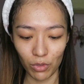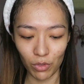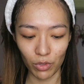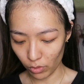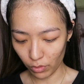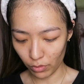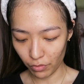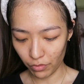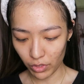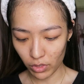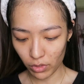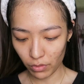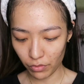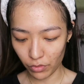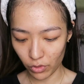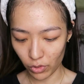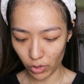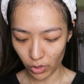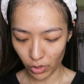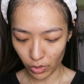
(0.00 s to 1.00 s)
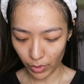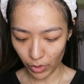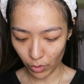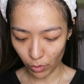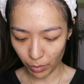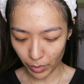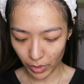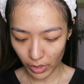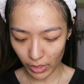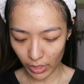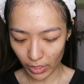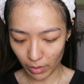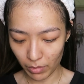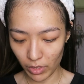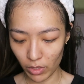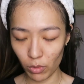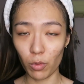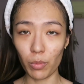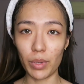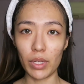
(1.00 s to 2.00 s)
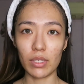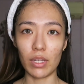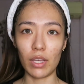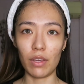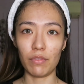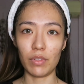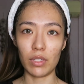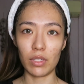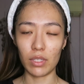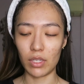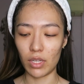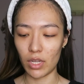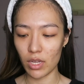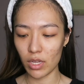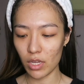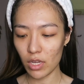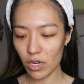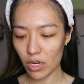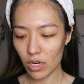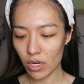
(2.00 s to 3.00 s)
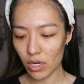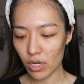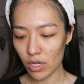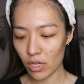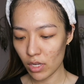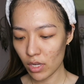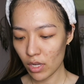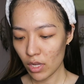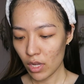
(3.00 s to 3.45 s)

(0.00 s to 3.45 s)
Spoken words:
So first of all, when you open up, they always have this thing here.